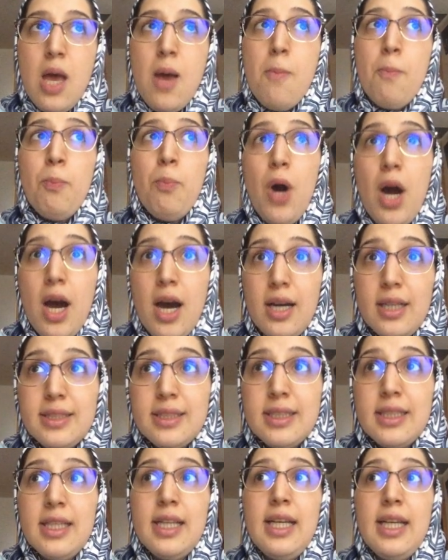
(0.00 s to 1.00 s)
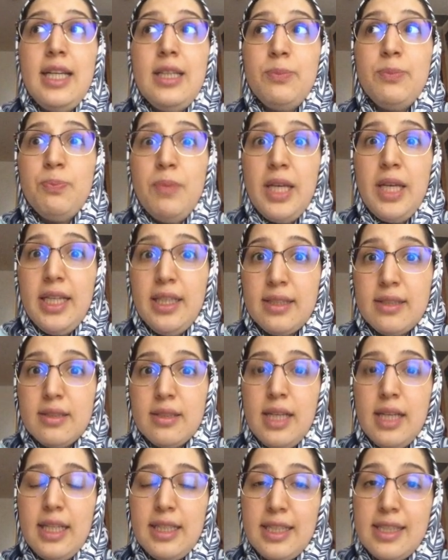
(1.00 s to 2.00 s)
but it
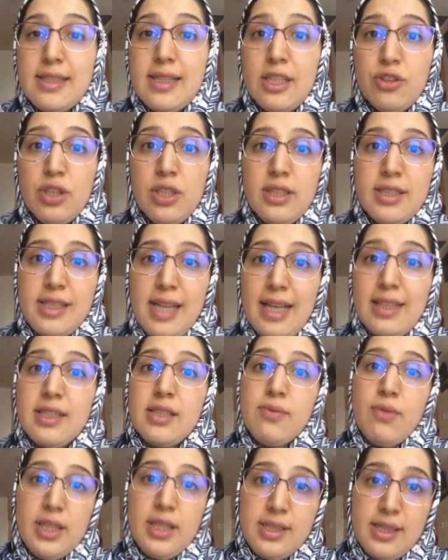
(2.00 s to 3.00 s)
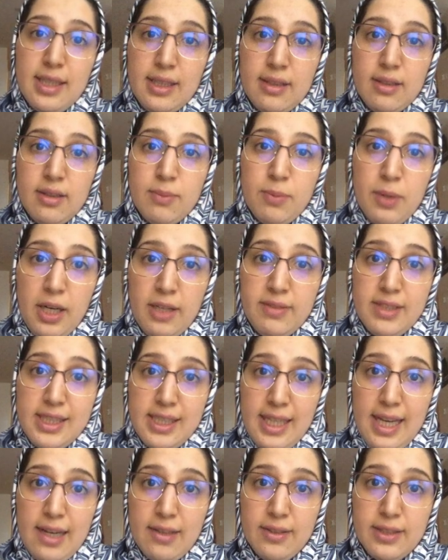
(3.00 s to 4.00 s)
essentially satisfies the privacy
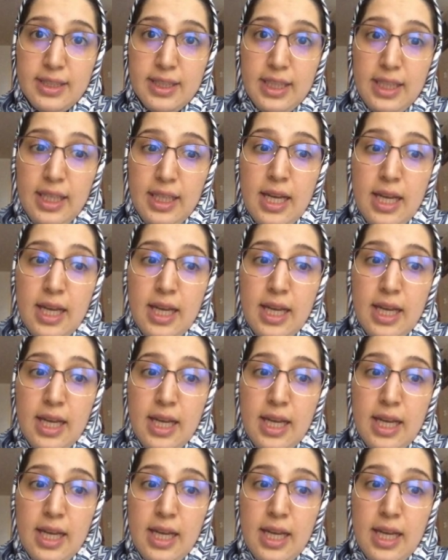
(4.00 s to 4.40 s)
guarantee.